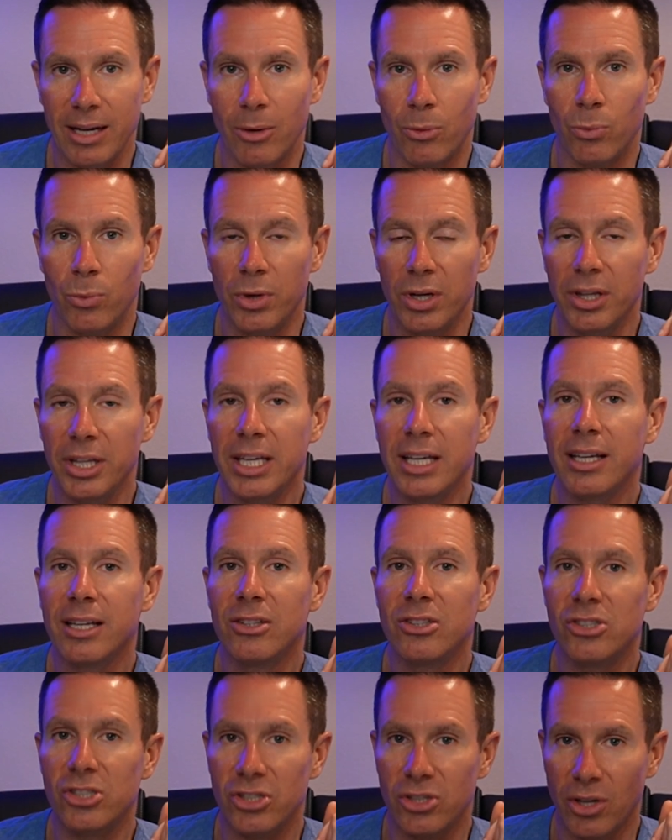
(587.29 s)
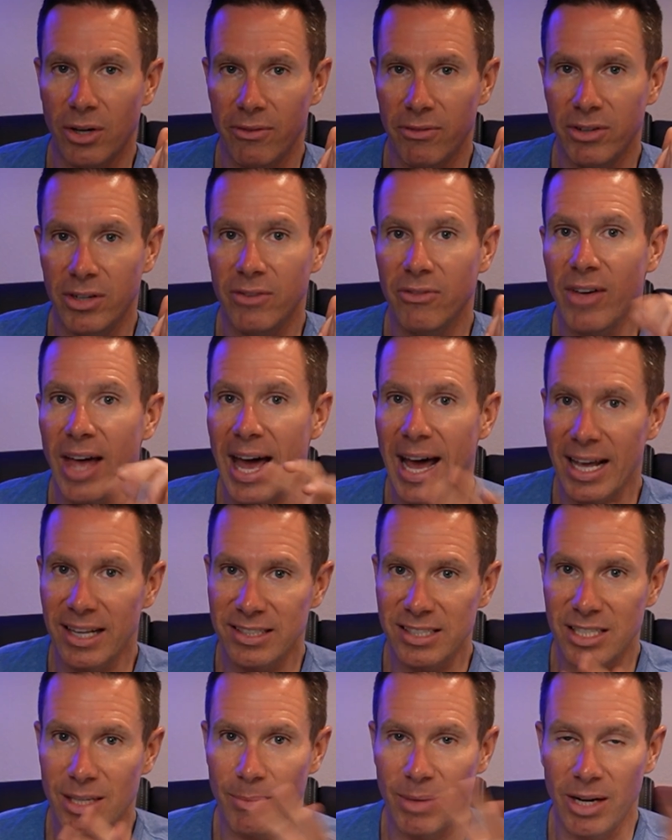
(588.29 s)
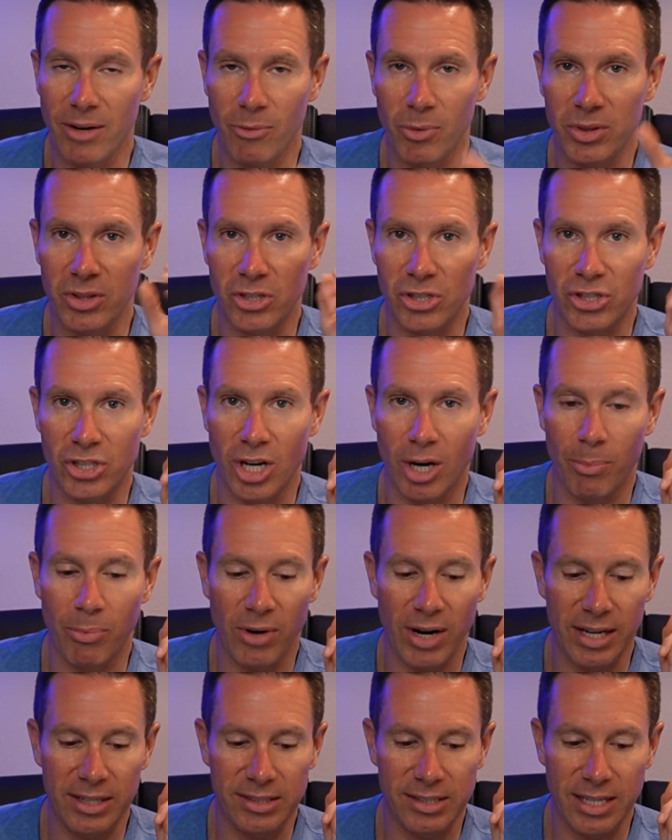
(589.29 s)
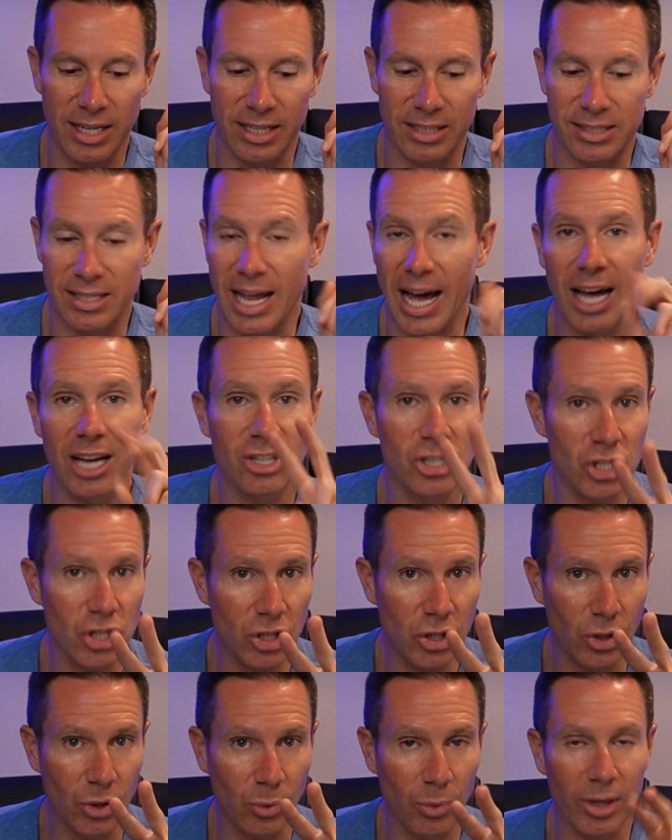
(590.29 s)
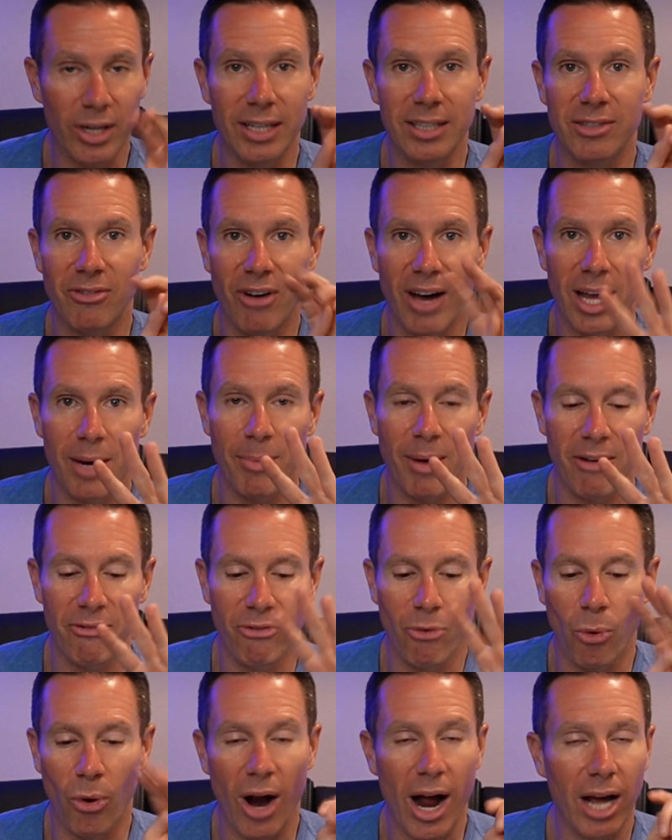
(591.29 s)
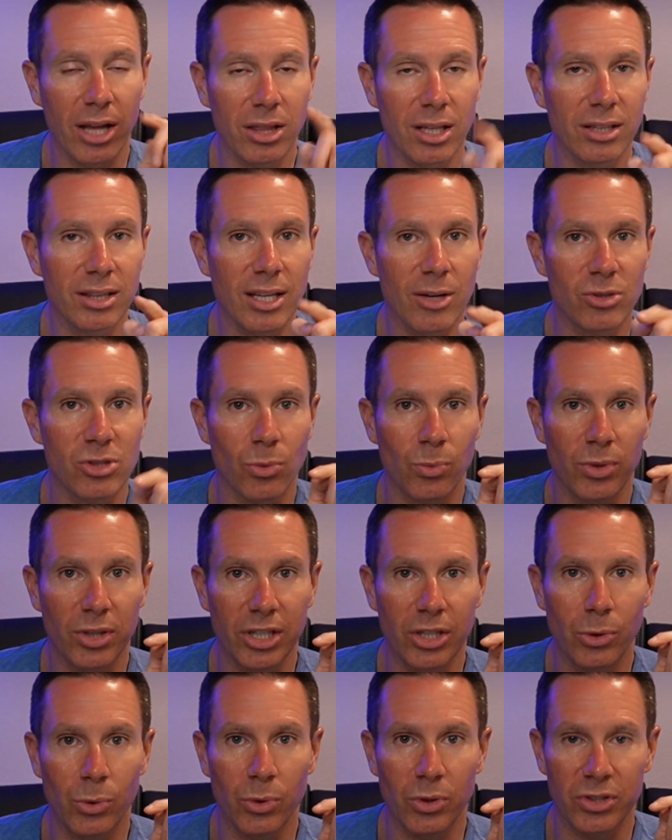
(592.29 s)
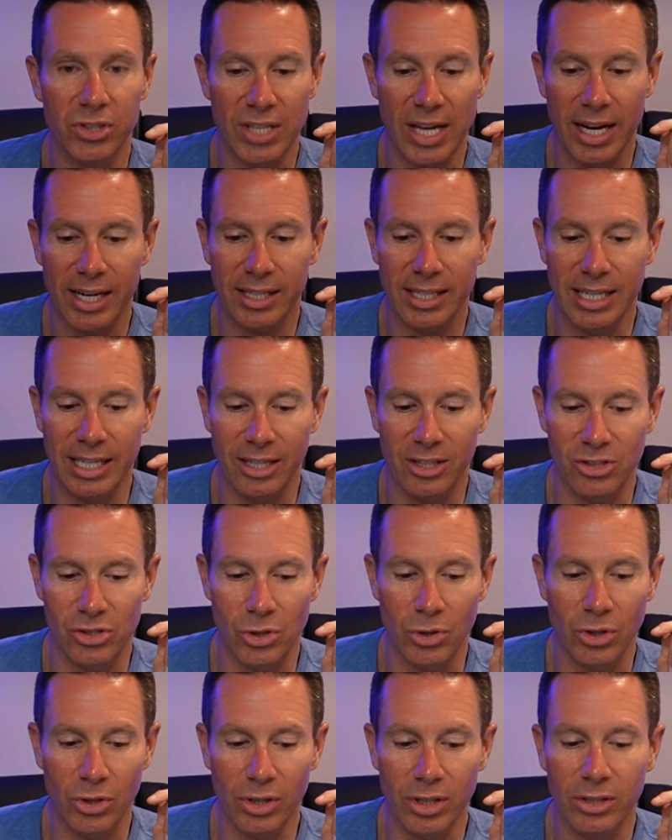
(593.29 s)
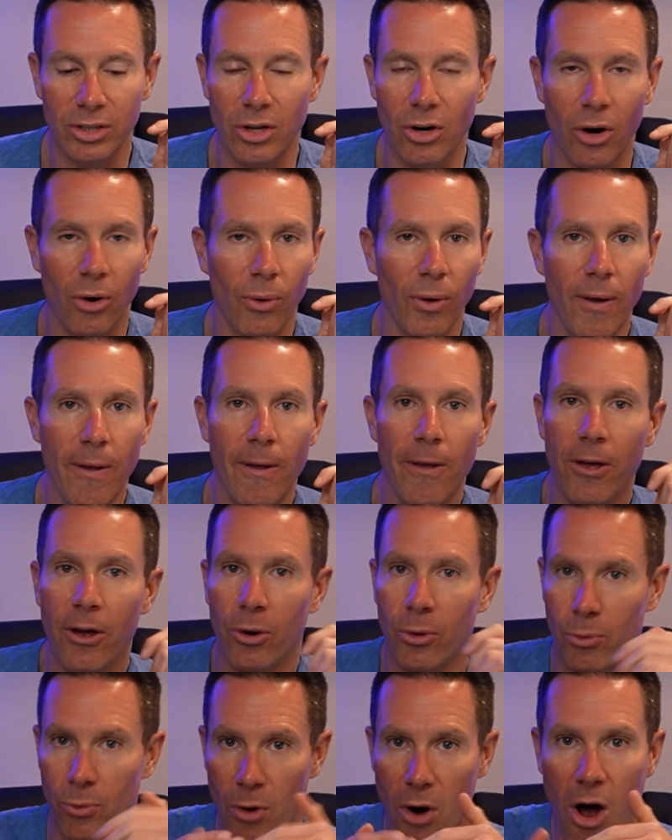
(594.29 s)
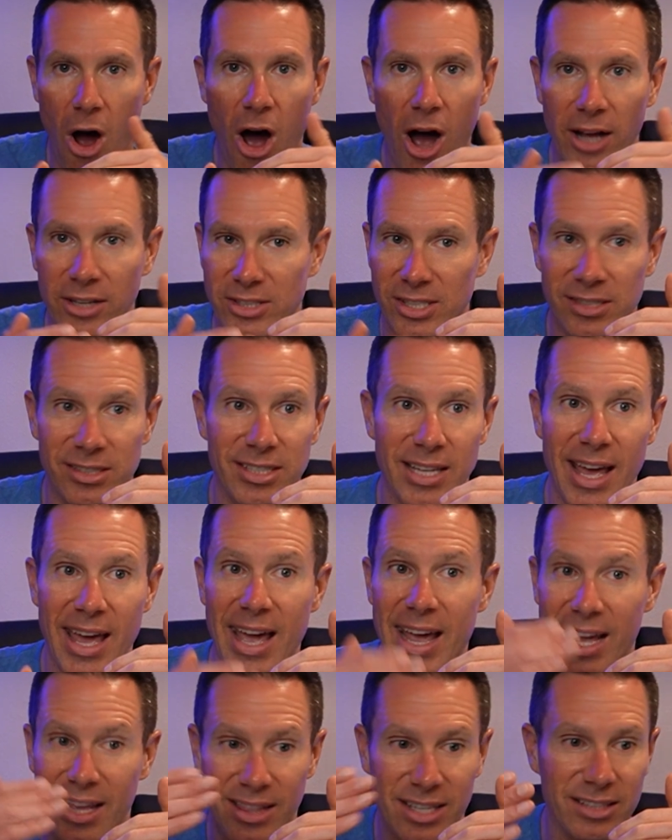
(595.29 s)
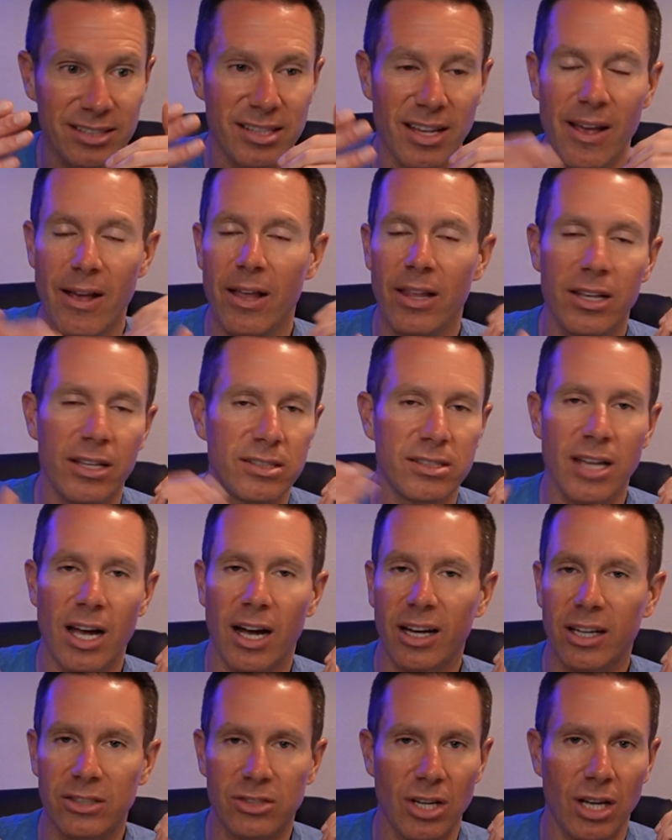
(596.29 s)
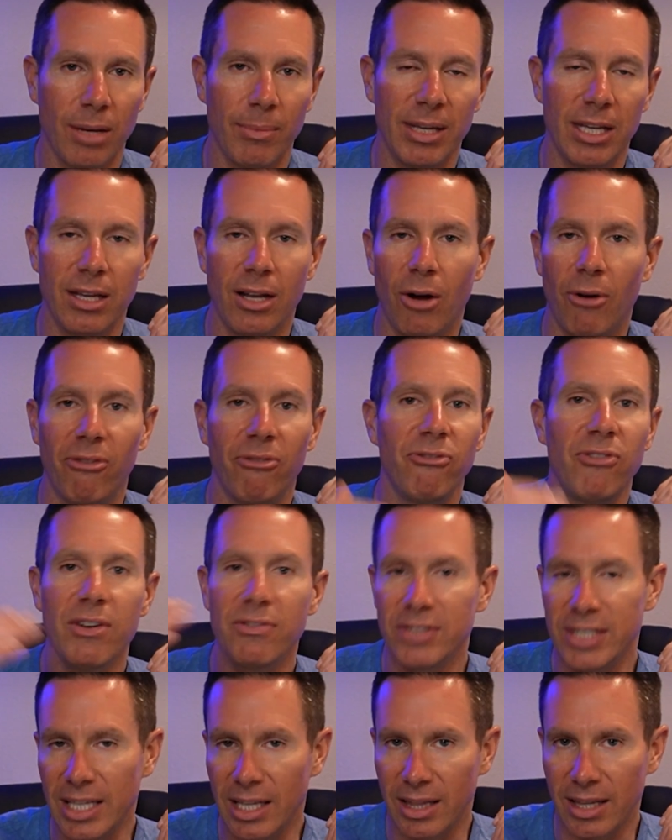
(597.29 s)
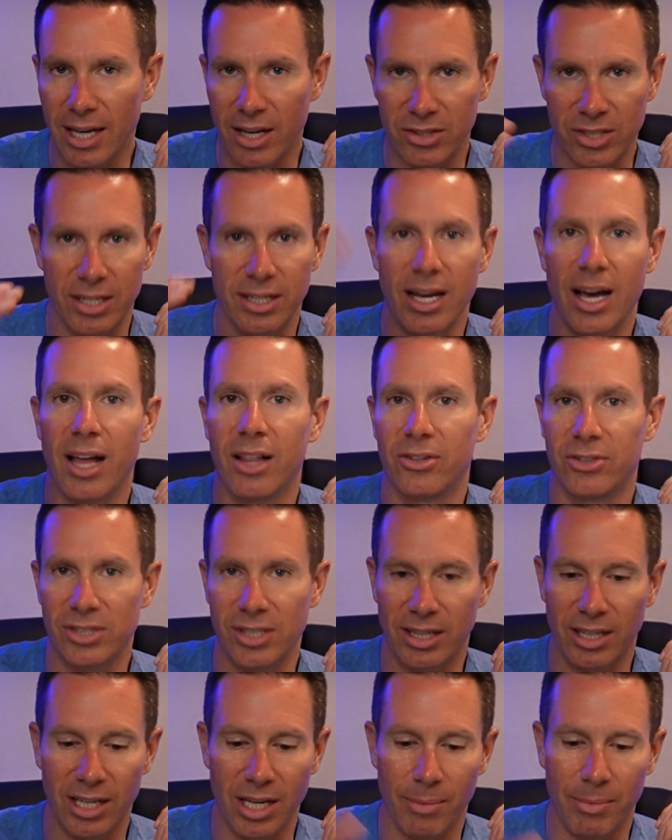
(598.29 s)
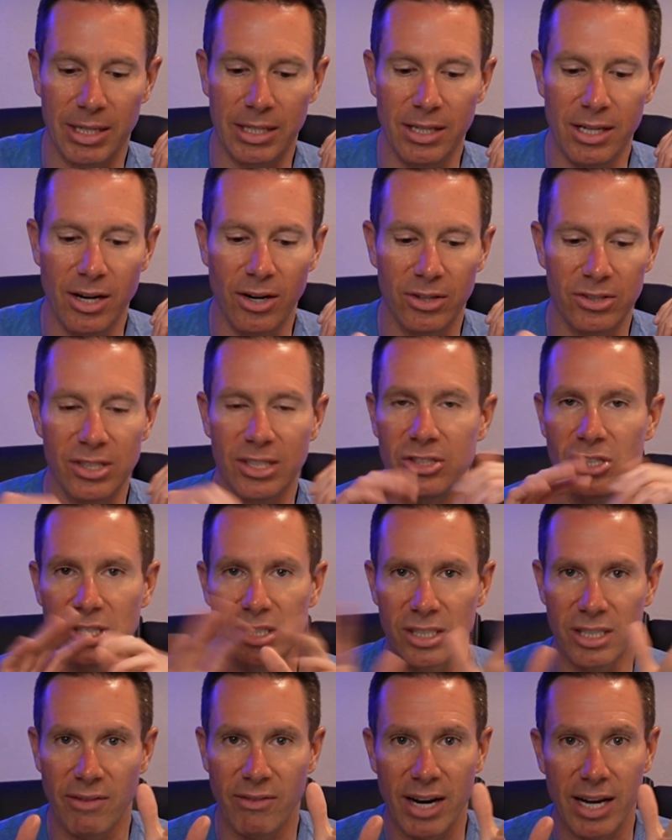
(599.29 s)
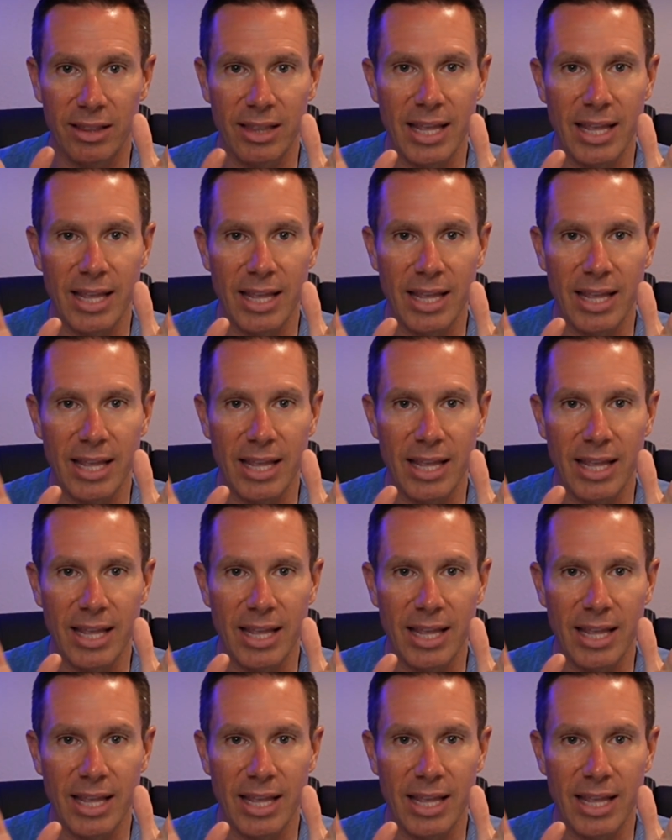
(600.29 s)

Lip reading: a really conservative estimate of what the share price is. Not 2, we're going to divide it by 4. I thought that was a really cool technique because you could go raw and just say, hey, this stock is going to be, $15,000 in the coming years and just leave it at